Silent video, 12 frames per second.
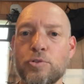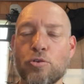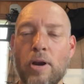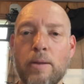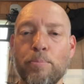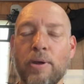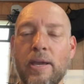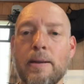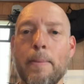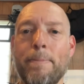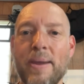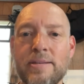training plan,
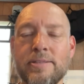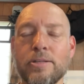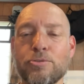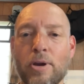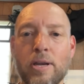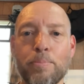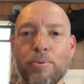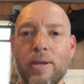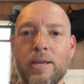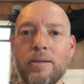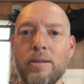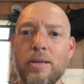a basic training
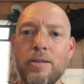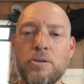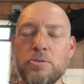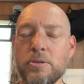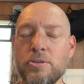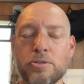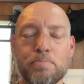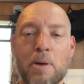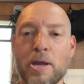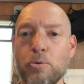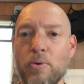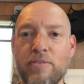plan using just
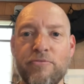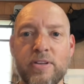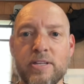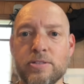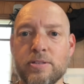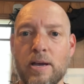body weight fitness.